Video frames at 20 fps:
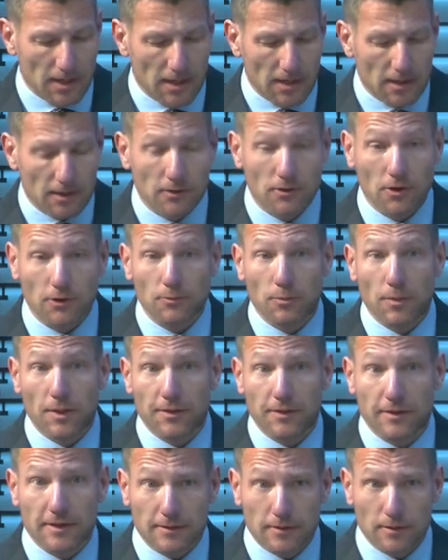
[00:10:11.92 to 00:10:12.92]

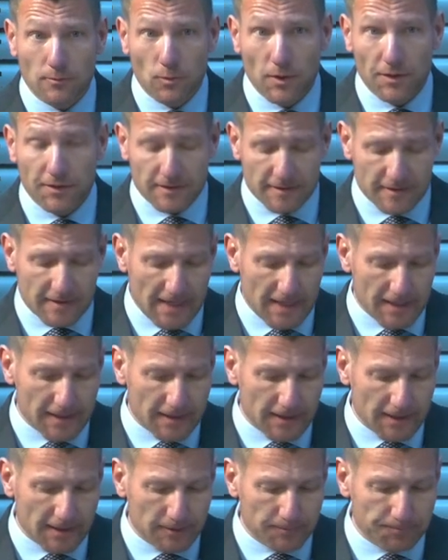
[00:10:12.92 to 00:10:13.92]

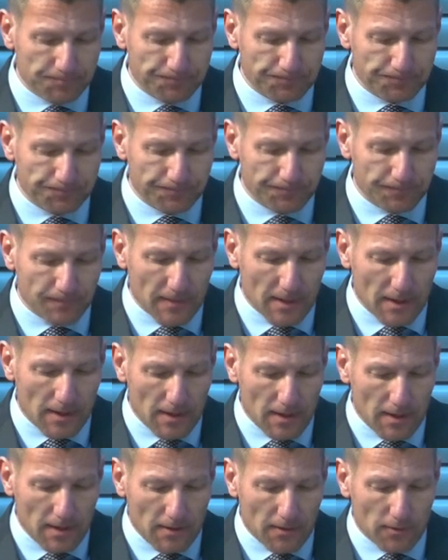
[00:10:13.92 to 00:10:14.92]
Notwithstanding
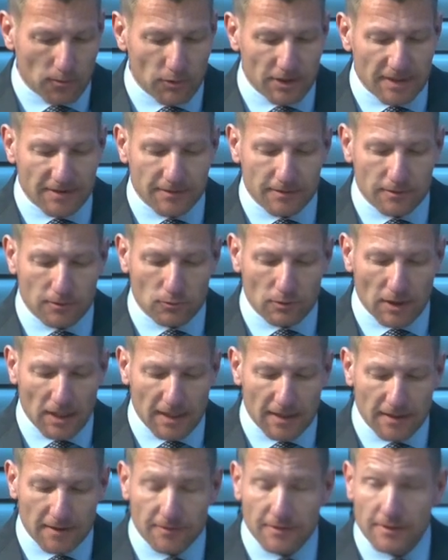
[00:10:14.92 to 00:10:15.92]
the recent
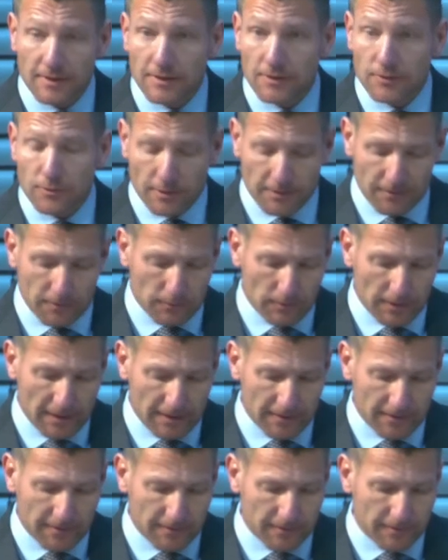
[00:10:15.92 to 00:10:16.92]
rise in interest
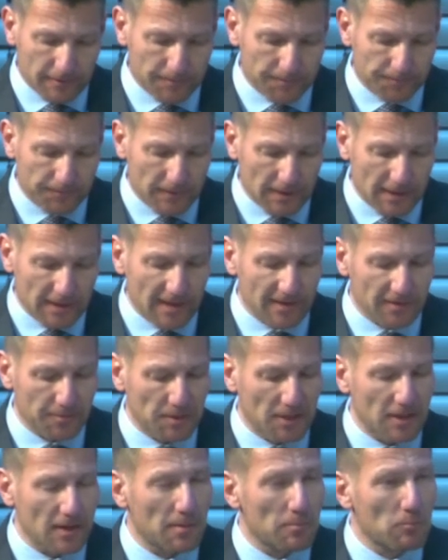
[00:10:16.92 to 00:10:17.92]
rates, it has
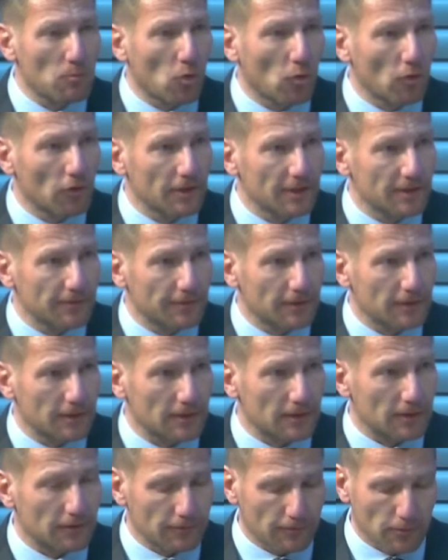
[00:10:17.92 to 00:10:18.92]
become more
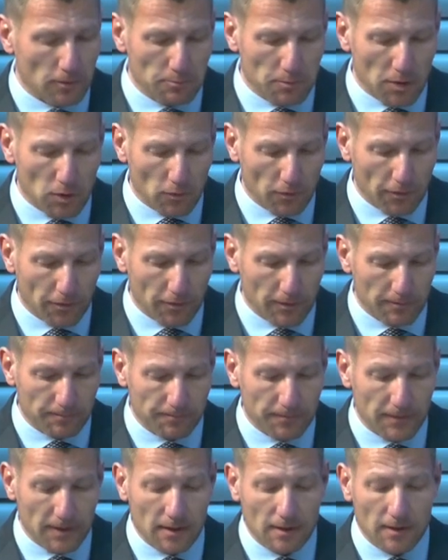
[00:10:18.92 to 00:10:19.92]
difficult for both
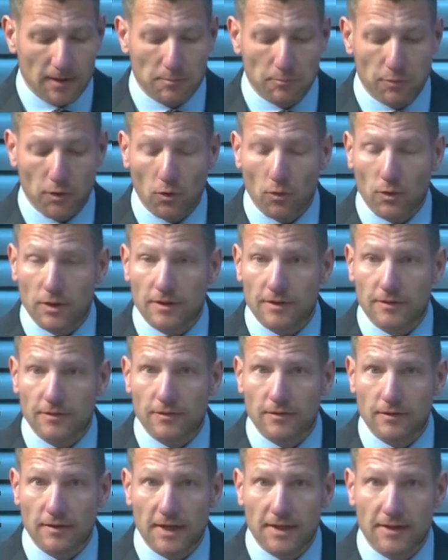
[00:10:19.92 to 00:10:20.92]

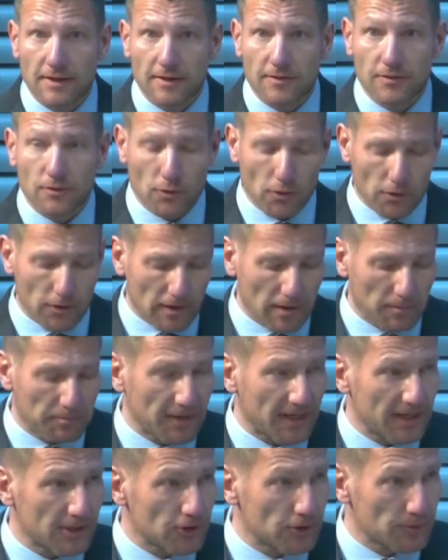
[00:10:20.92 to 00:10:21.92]
employers and external
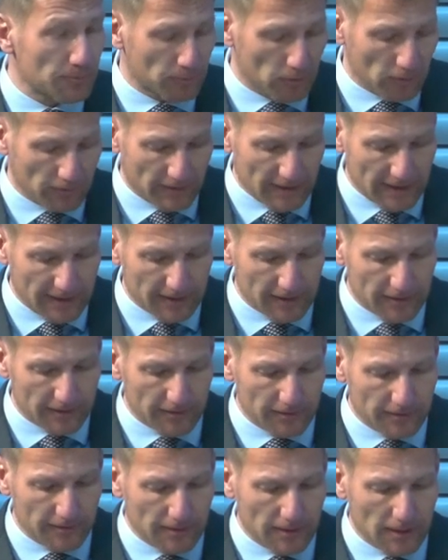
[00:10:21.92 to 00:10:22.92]
pension
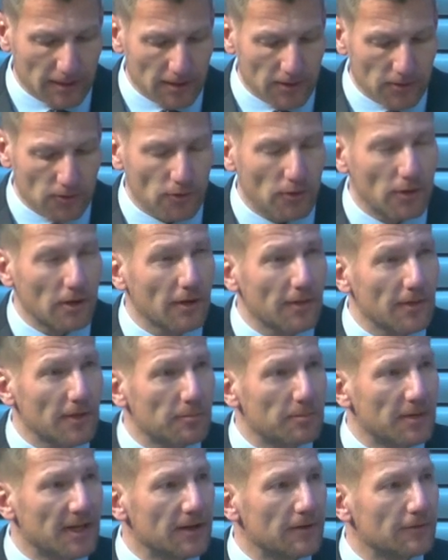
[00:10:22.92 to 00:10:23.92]
providers to earn the
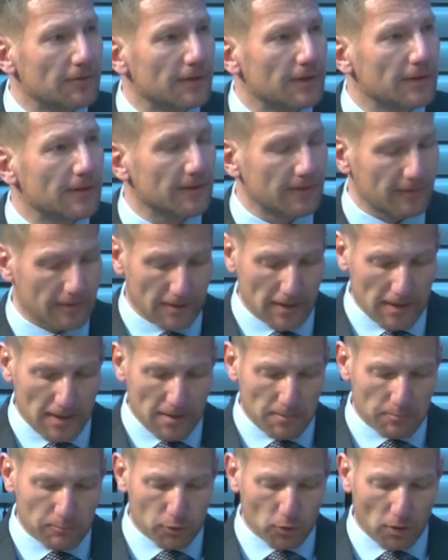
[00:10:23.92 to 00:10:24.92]
benefits
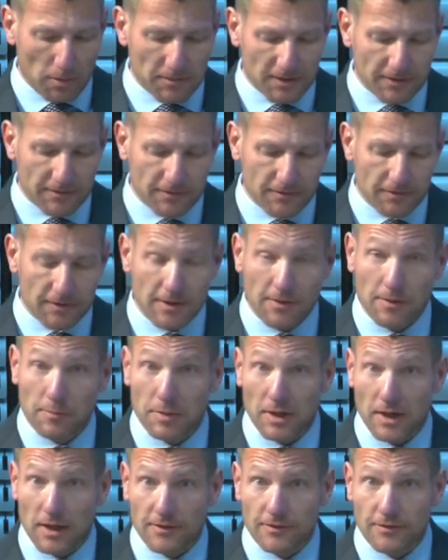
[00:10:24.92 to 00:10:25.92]
promised in the
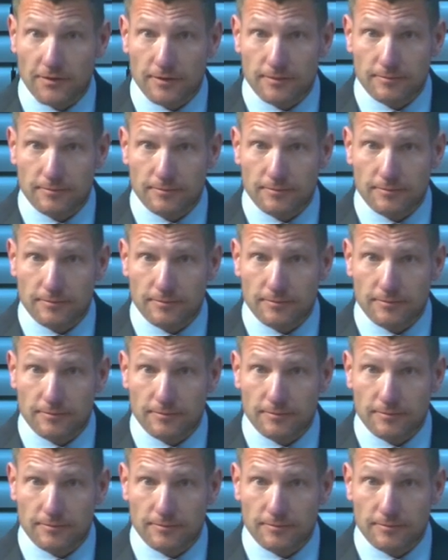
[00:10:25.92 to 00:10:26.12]
past.